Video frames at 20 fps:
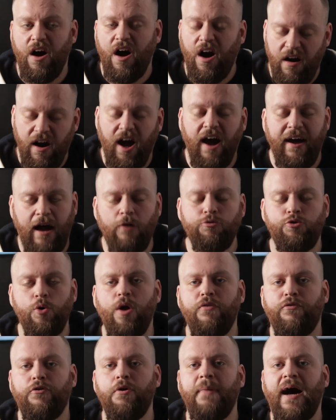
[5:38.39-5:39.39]
all right, I'll do
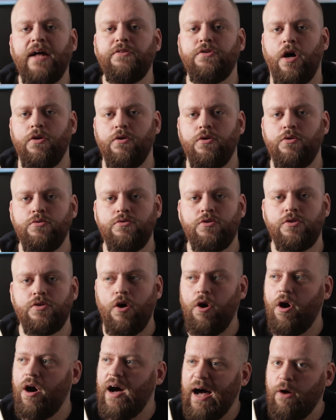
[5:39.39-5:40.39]
it for a McDonald's,
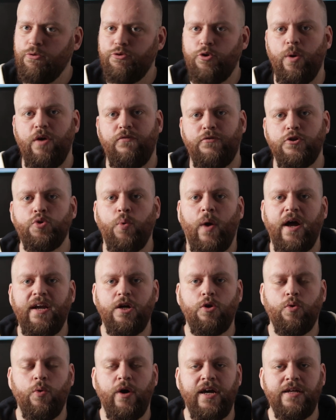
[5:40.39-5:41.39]
or I'll do it for
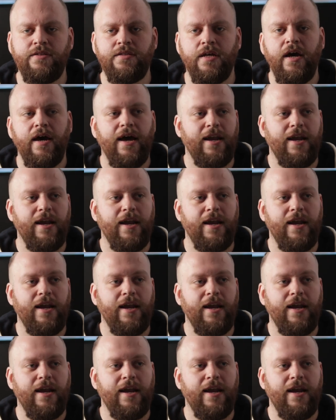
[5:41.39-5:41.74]
20 quid.